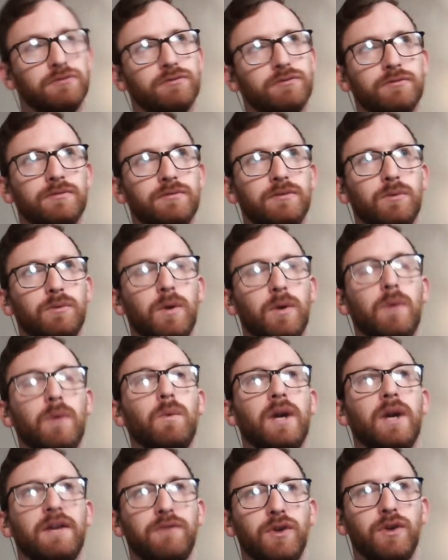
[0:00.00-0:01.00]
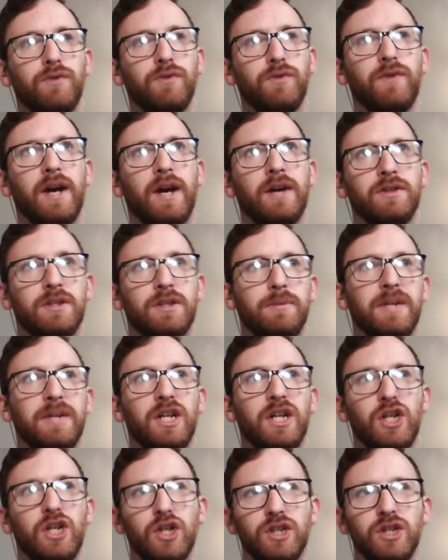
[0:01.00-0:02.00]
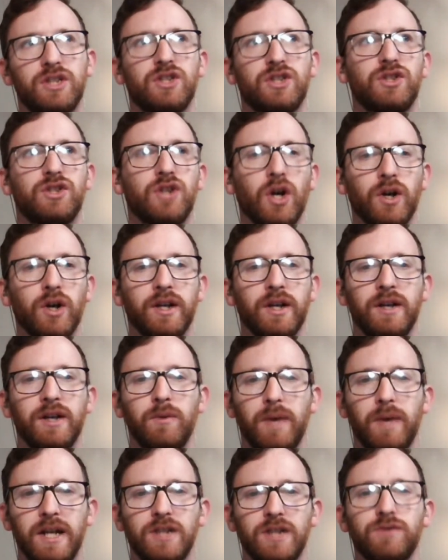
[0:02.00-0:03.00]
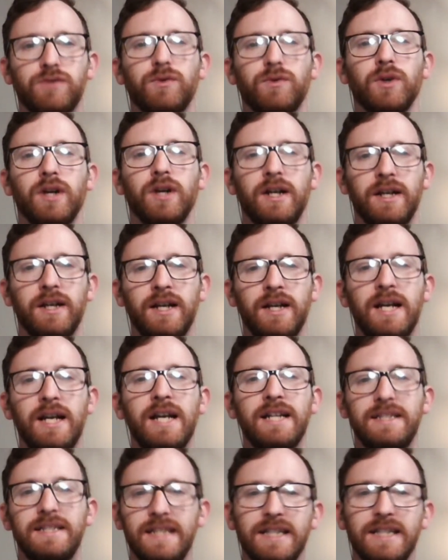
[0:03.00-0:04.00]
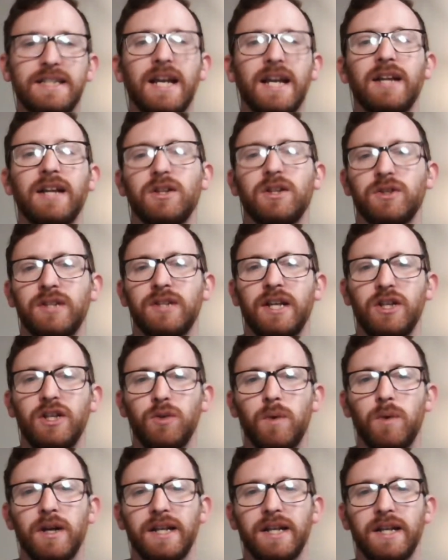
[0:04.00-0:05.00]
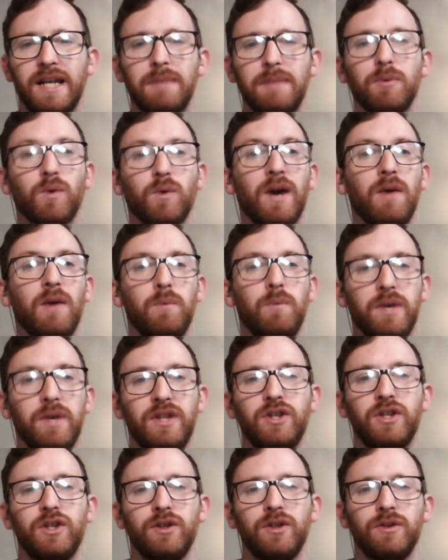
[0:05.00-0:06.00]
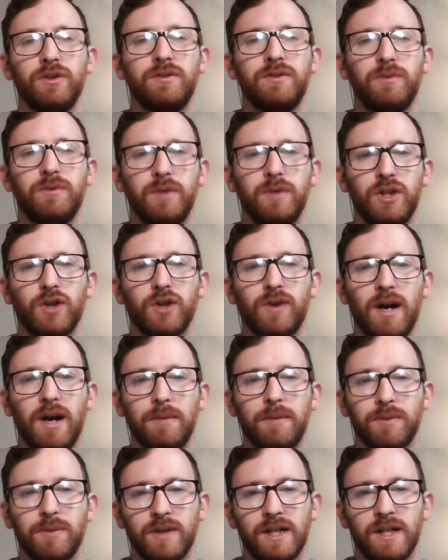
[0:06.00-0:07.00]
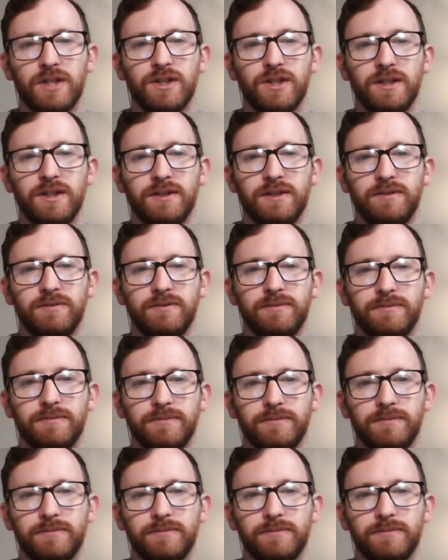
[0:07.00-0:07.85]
of what have you found to be a good starting wage for a detailer that you want to keep around with you with your operation?